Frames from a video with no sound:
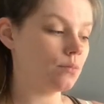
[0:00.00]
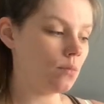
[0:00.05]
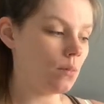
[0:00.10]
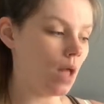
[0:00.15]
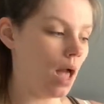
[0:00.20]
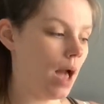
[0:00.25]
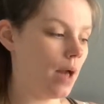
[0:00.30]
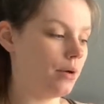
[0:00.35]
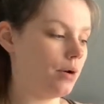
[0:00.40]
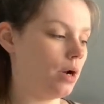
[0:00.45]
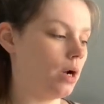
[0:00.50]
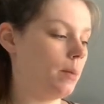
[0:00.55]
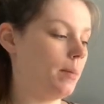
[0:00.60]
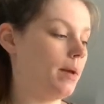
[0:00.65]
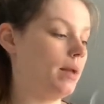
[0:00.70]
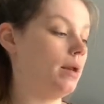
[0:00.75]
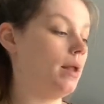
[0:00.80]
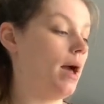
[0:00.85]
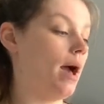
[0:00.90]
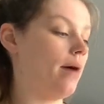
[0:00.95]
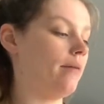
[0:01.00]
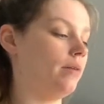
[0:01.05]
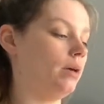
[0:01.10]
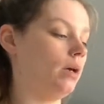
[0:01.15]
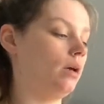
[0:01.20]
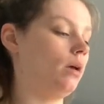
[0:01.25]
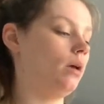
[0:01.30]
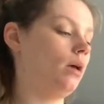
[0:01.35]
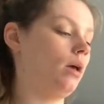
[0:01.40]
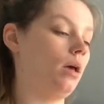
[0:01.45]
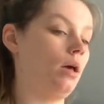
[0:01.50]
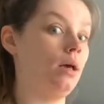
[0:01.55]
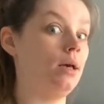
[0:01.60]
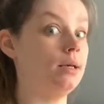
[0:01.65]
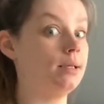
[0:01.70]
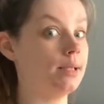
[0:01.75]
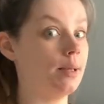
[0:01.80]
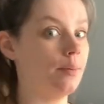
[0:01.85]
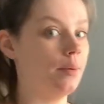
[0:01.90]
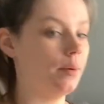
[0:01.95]
I would recommend having a
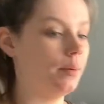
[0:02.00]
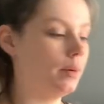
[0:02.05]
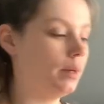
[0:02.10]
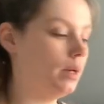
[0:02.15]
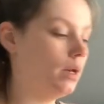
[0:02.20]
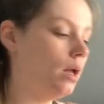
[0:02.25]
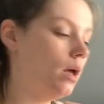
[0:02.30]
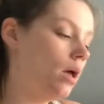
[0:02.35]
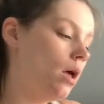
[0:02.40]
separate one.